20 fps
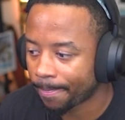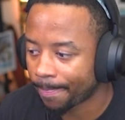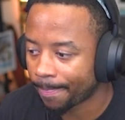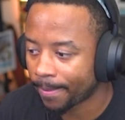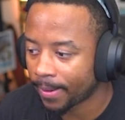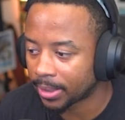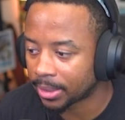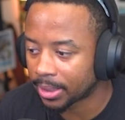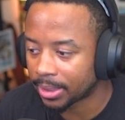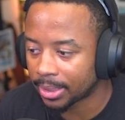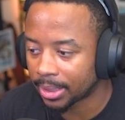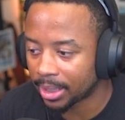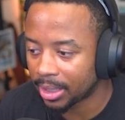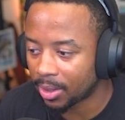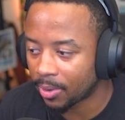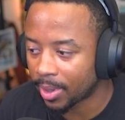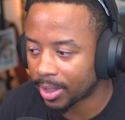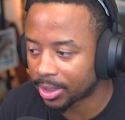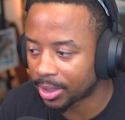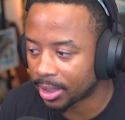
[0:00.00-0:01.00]
That's a silly
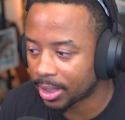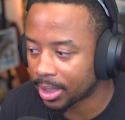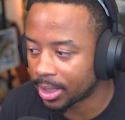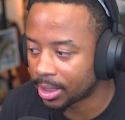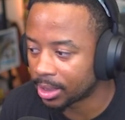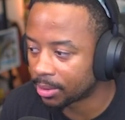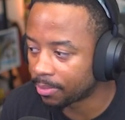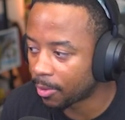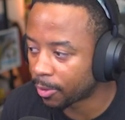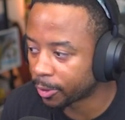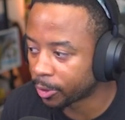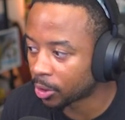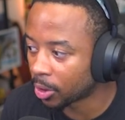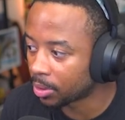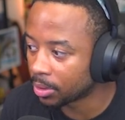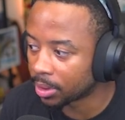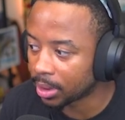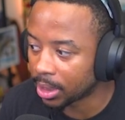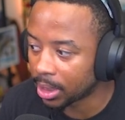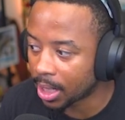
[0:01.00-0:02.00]
question. He is most
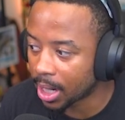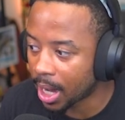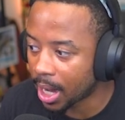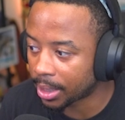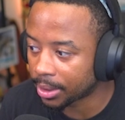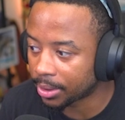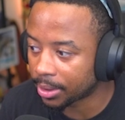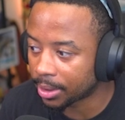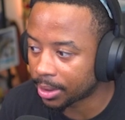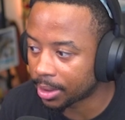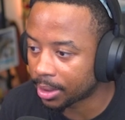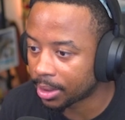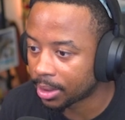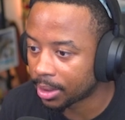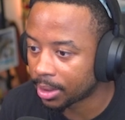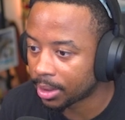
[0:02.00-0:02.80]
certainly not good.